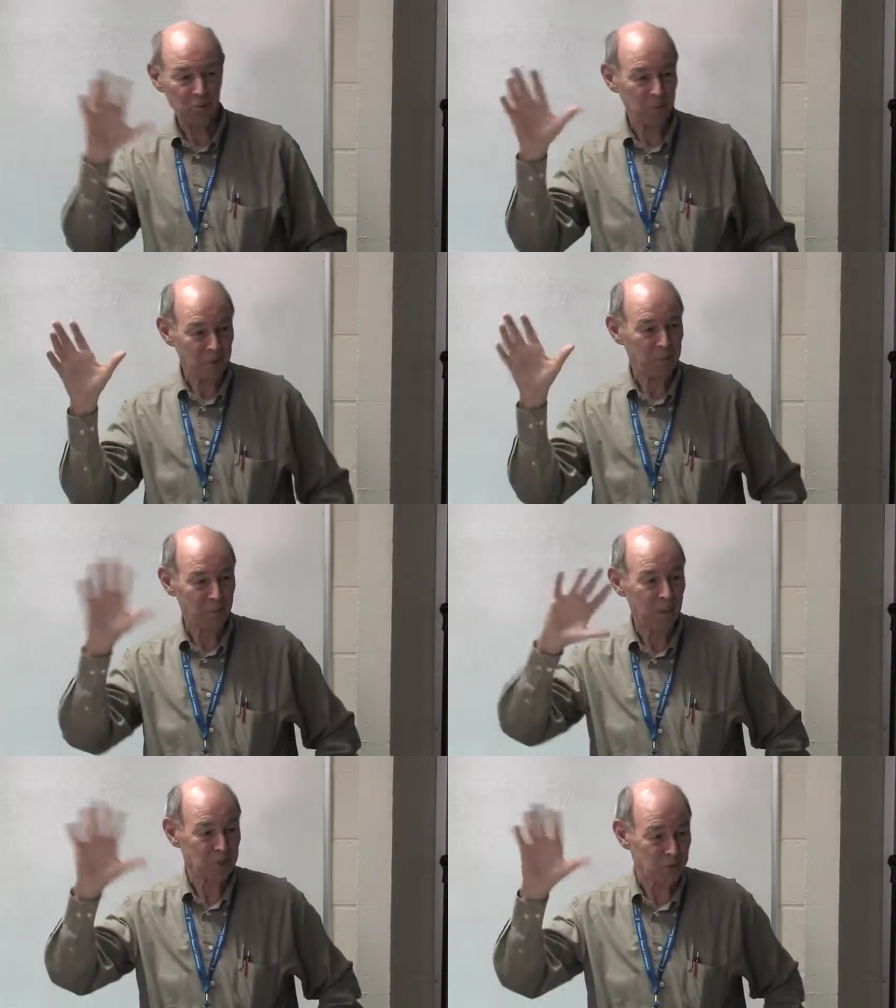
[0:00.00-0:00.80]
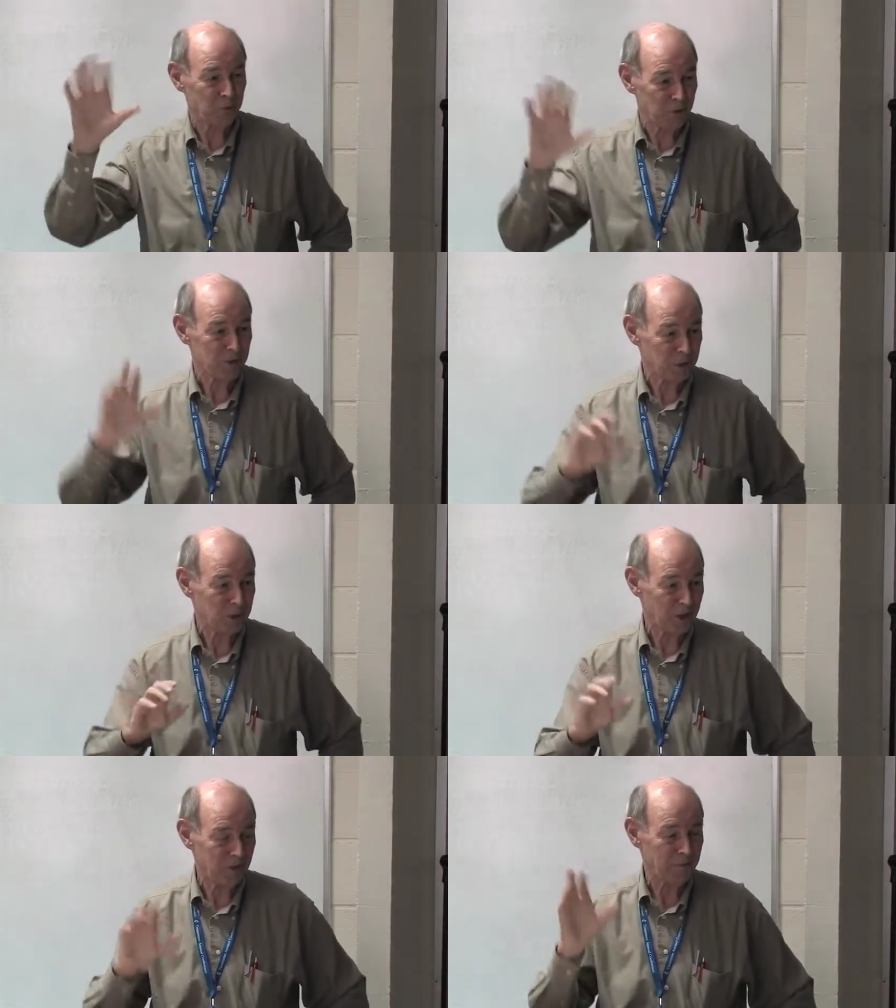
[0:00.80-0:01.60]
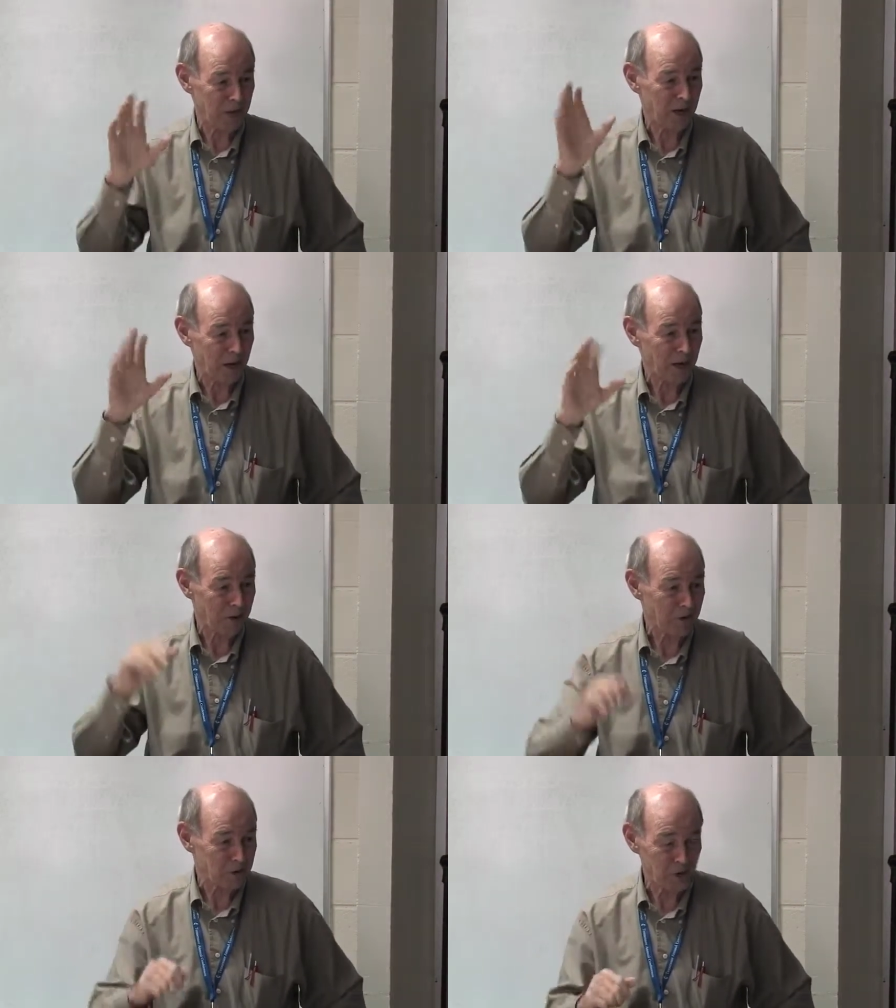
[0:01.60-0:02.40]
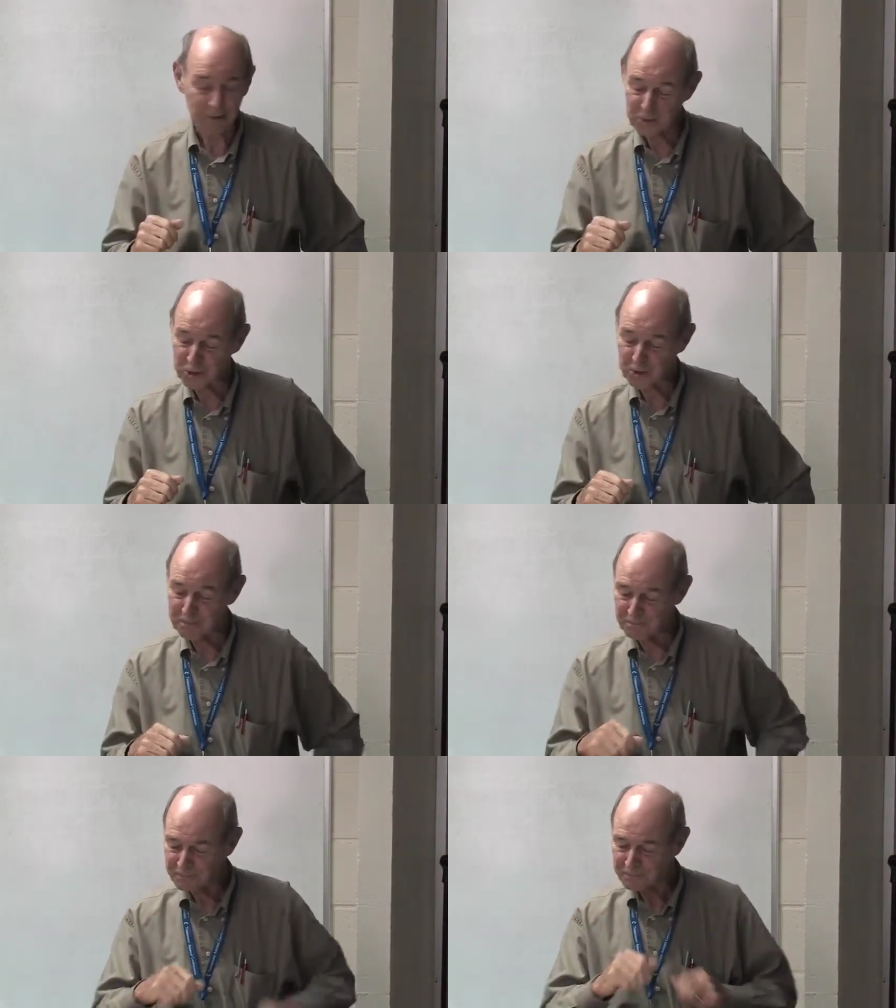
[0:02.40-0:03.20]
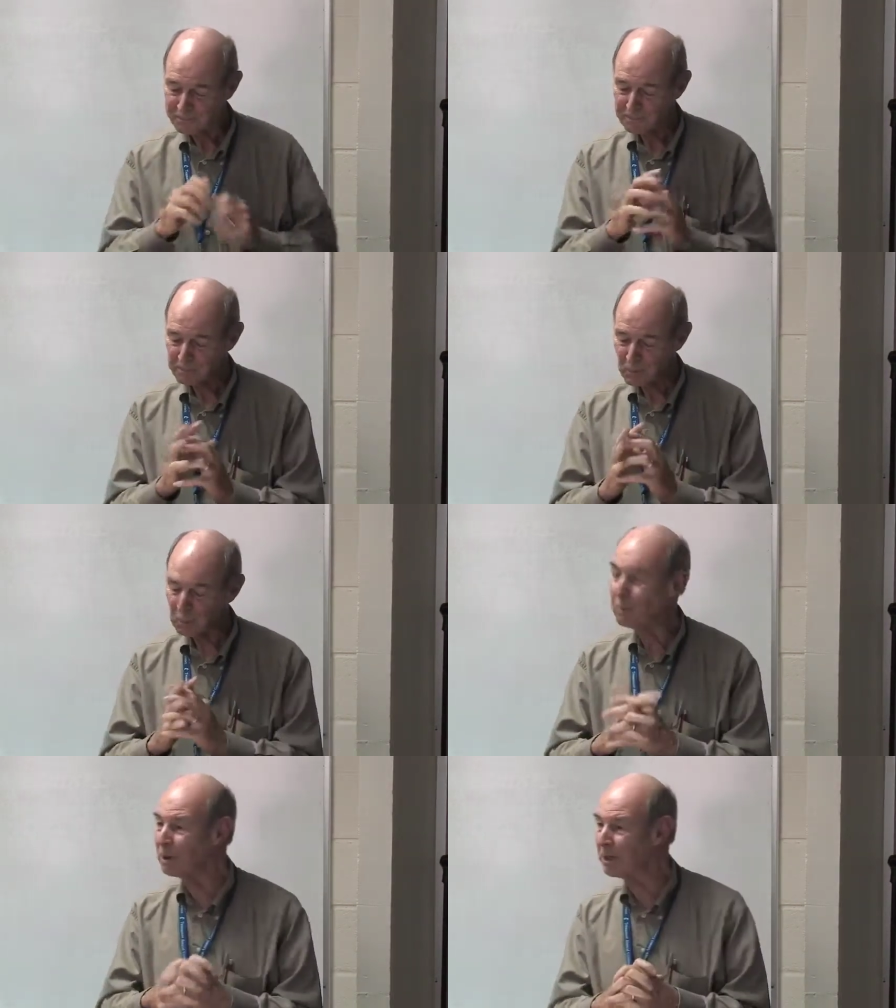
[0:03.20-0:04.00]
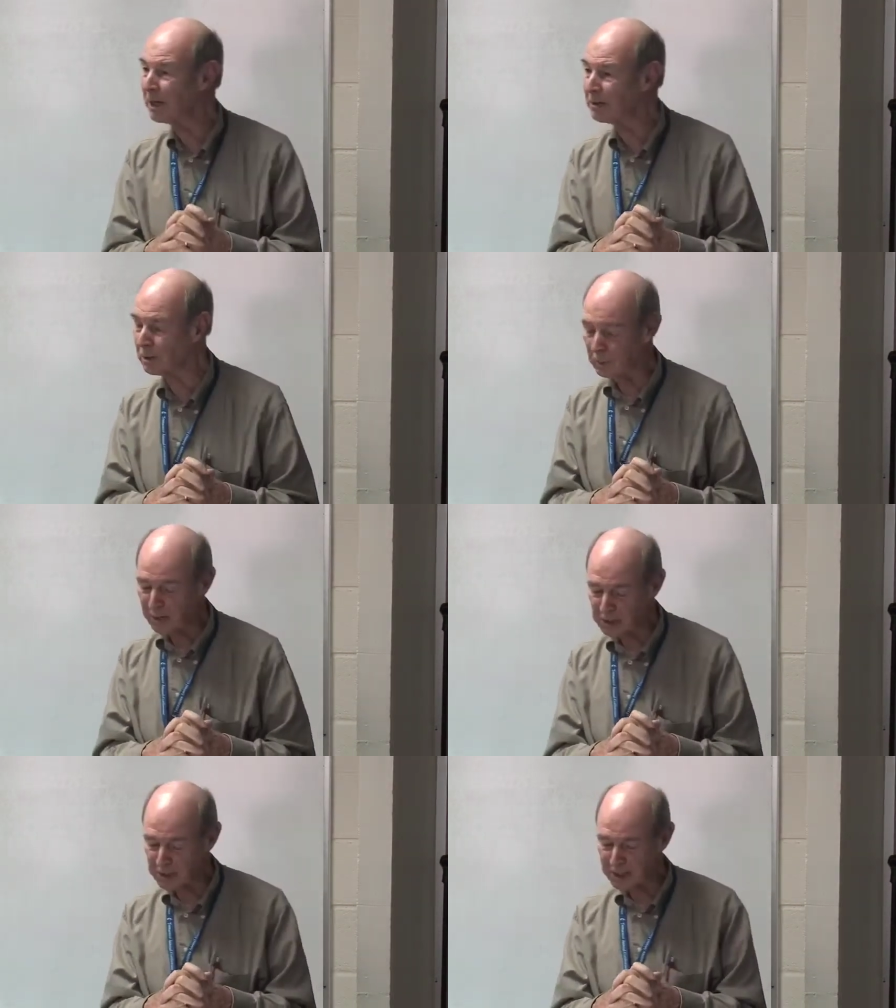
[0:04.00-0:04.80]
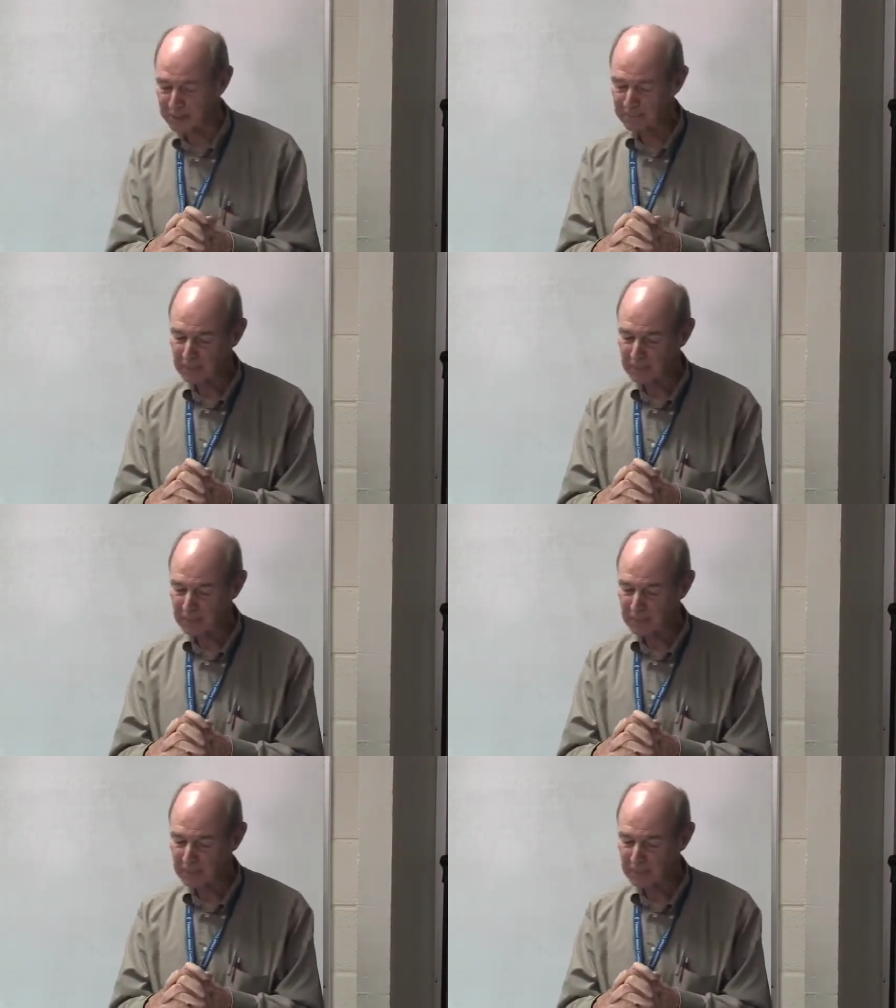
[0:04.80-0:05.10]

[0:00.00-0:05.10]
would be Britain's version of the IRS officer, wrote a letter to Wesley.